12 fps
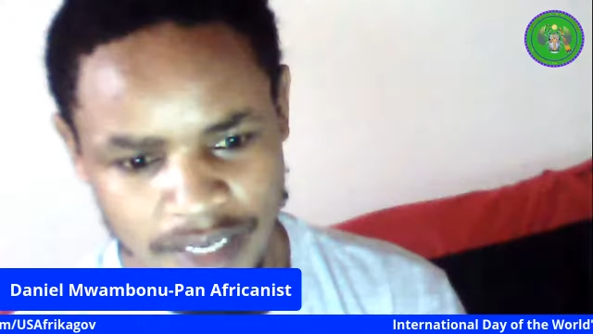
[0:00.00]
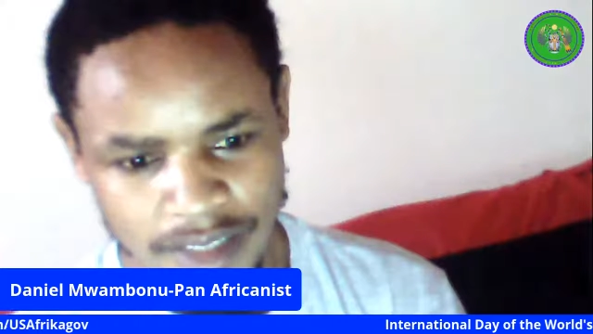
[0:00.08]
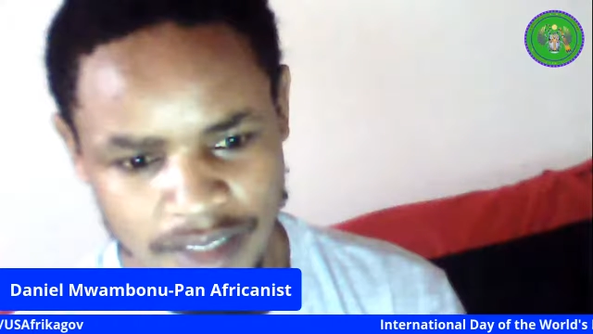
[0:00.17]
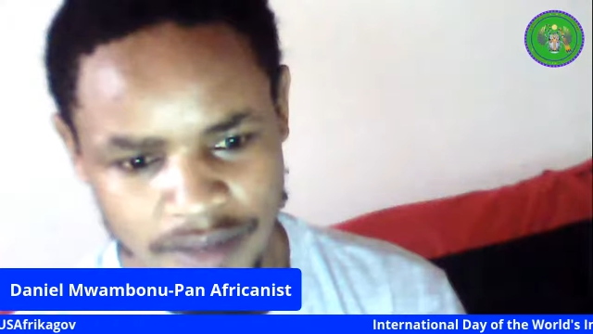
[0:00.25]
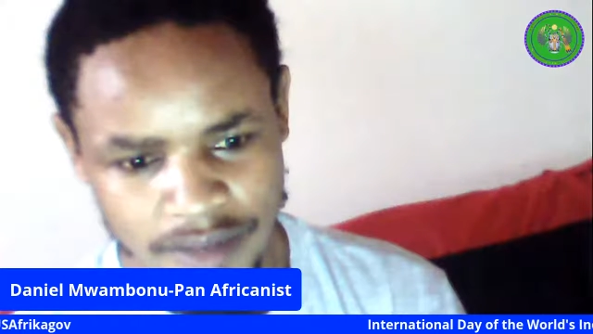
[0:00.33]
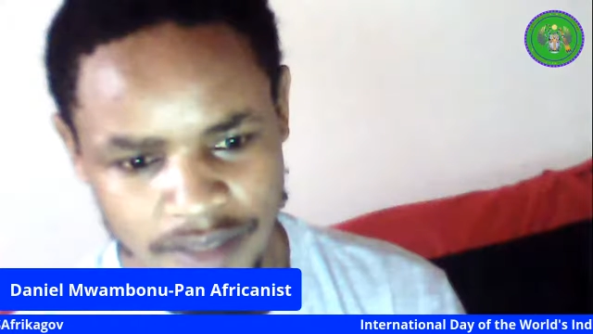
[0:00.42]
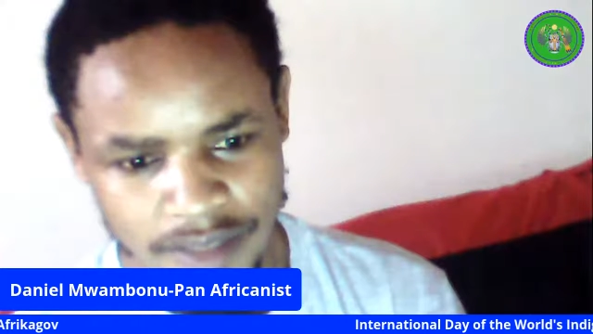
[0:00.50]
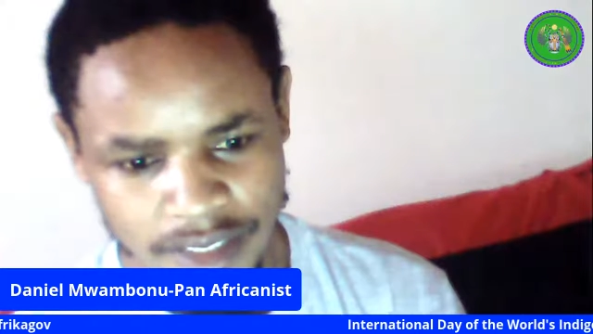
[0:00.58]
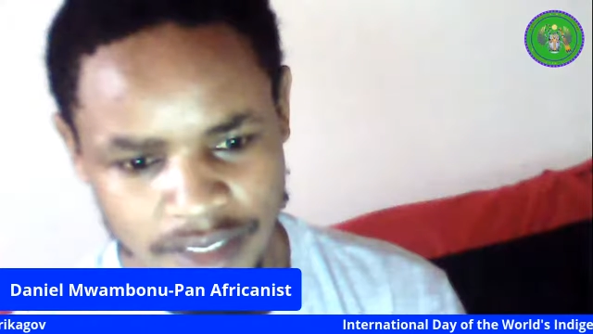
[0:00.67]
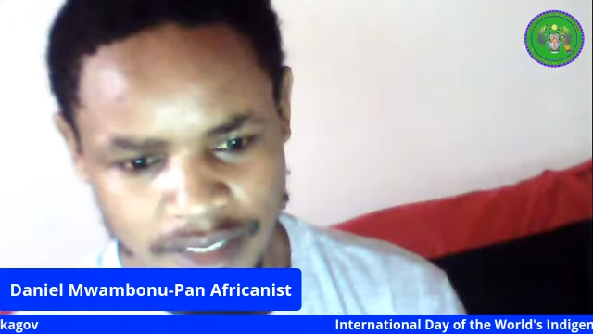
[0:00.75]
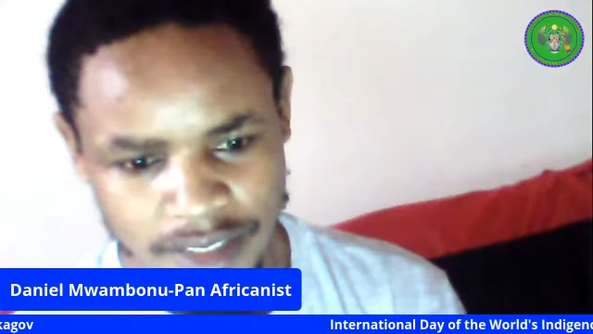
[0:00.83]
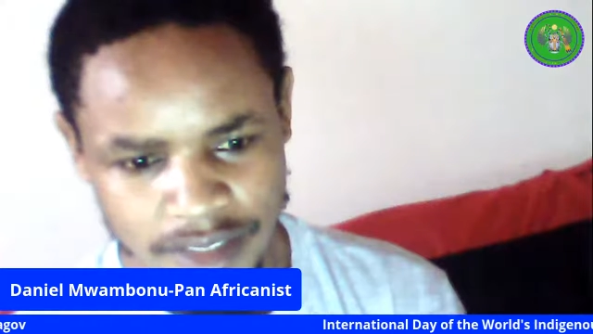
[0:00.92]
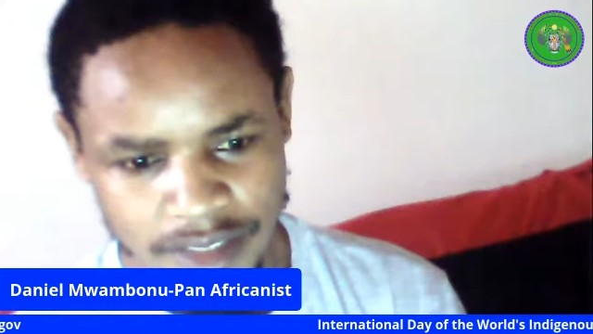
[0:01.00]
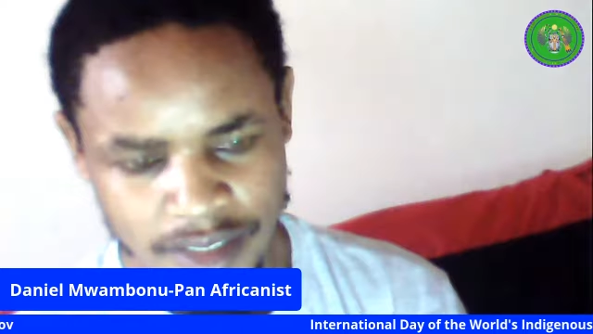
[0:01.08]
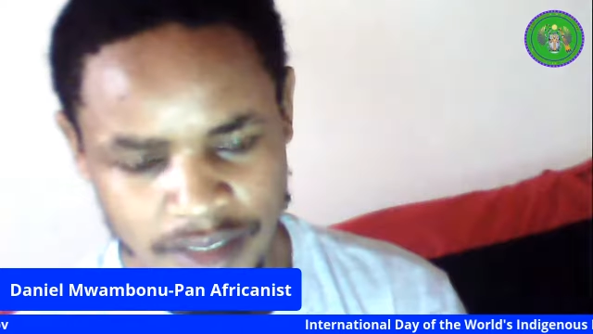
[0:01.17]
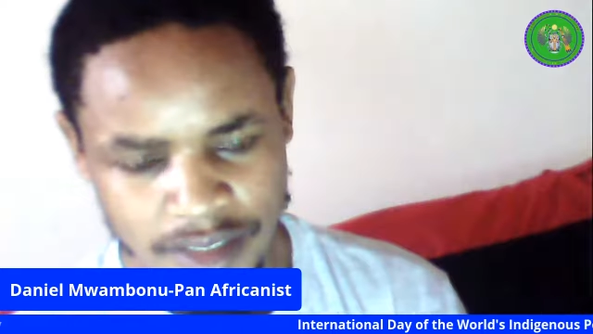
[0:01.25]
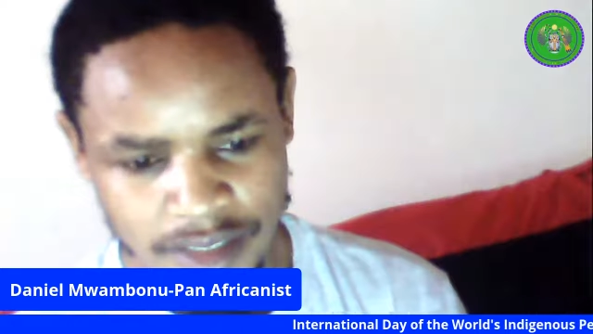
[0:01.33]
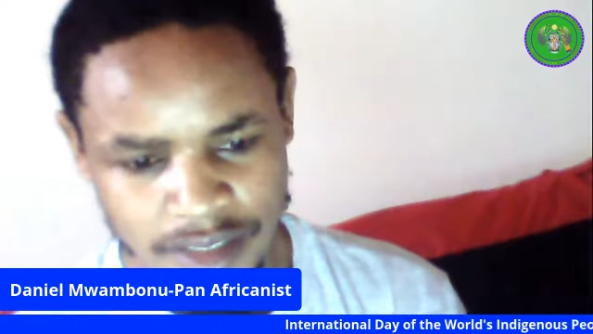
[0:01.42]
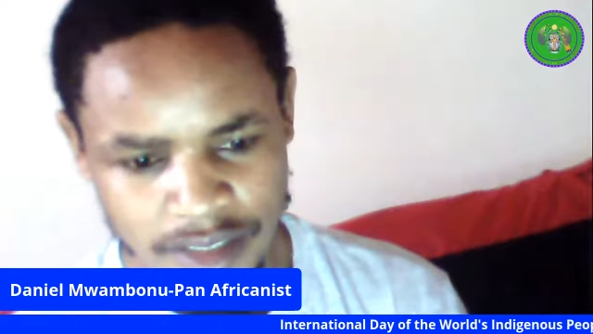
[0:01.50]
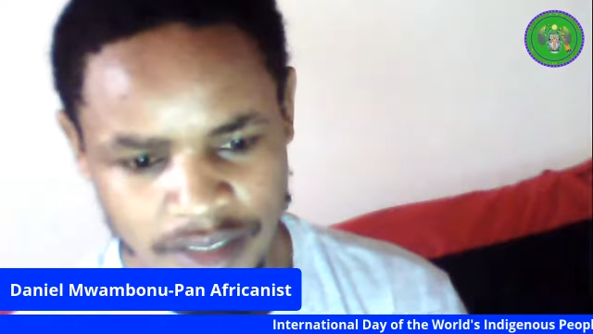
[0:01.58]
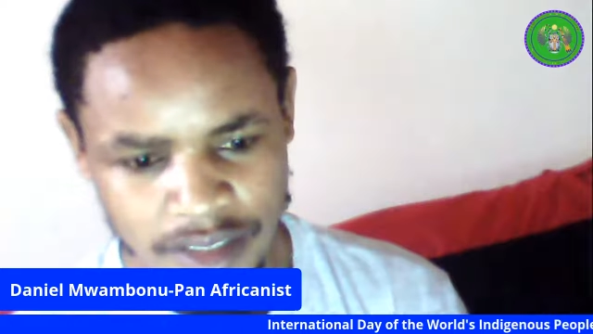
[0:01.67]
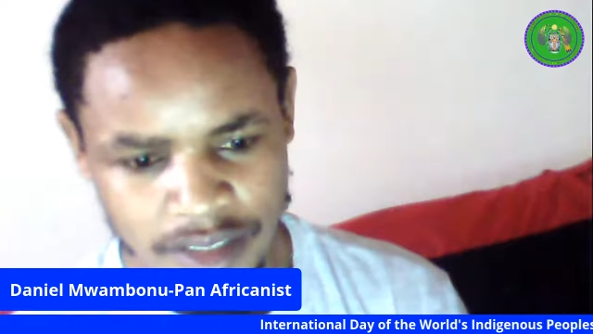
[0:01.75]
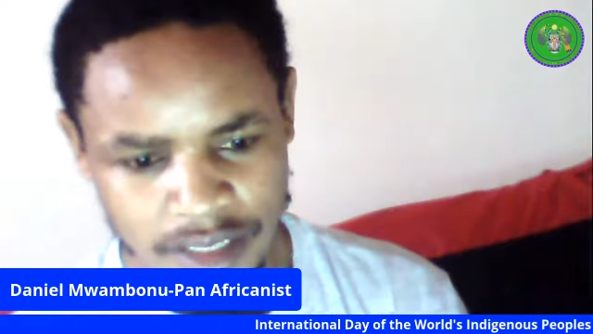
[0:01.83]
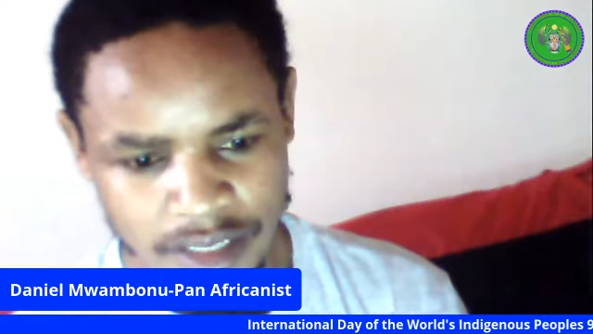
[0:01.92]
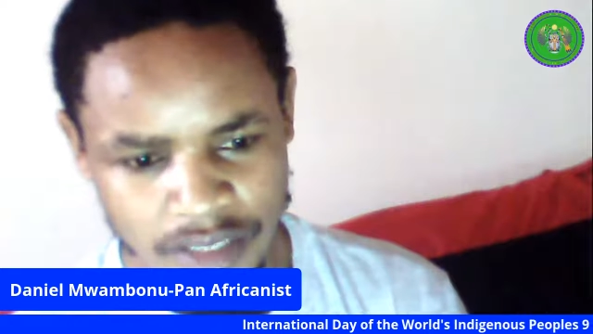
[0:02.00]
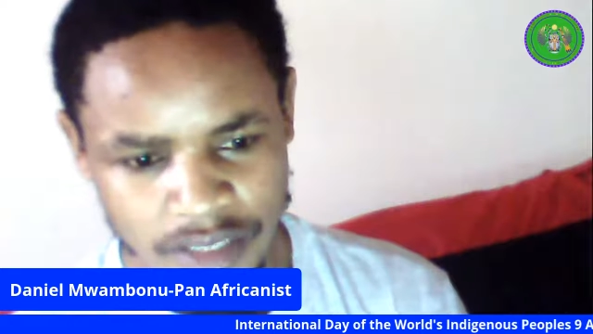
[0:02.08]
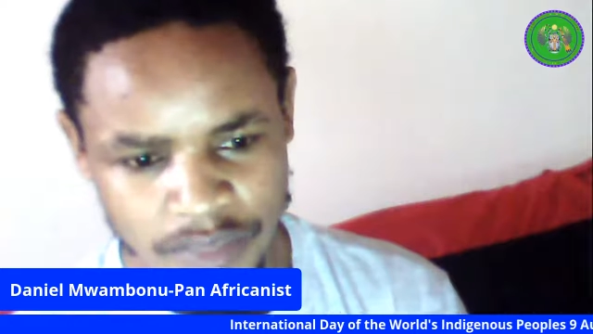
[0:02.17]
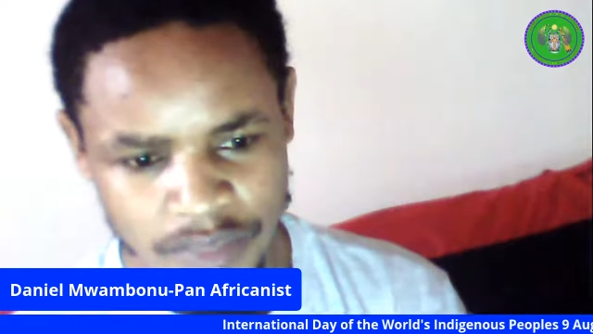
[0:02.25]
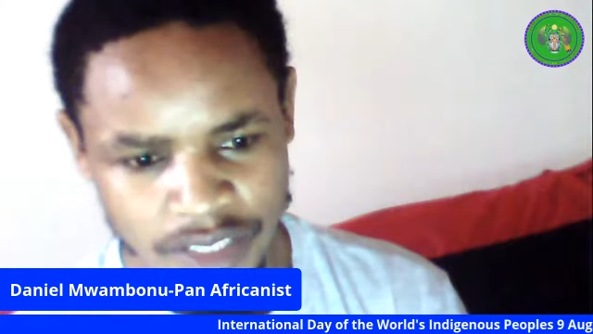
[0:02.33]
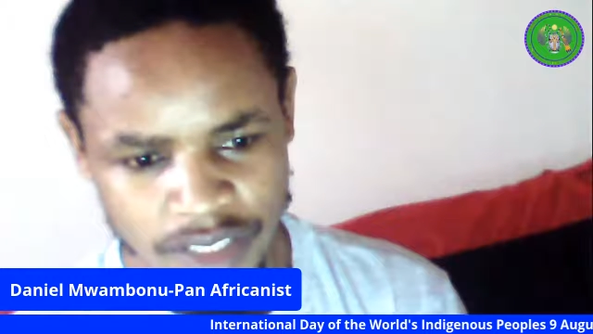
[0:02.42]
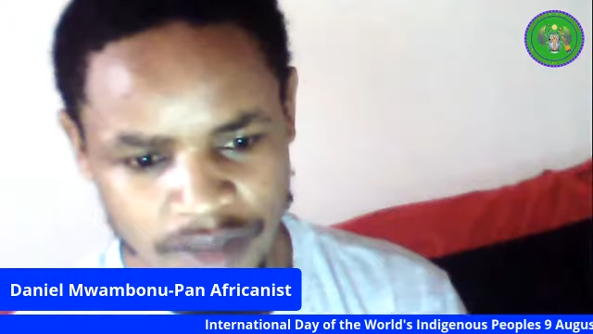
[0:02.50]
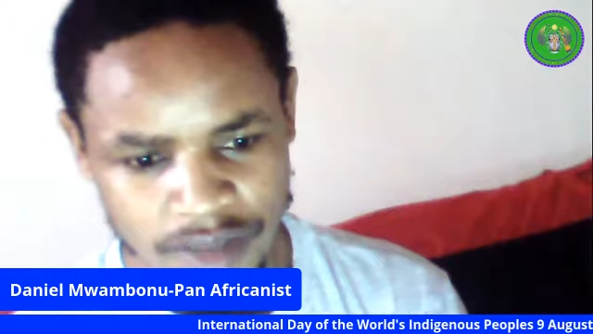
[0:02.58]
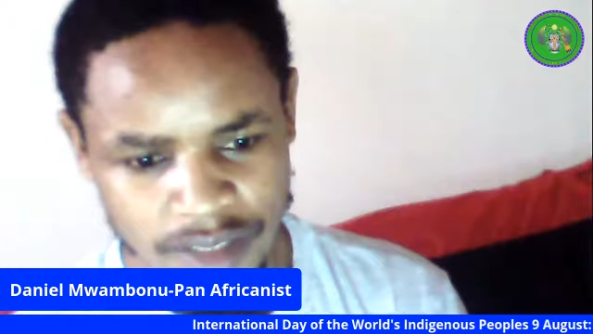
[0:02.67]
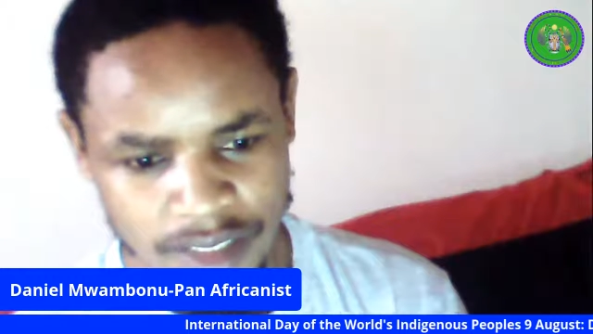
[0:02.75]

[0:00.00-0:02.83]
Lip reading: voices to make sure that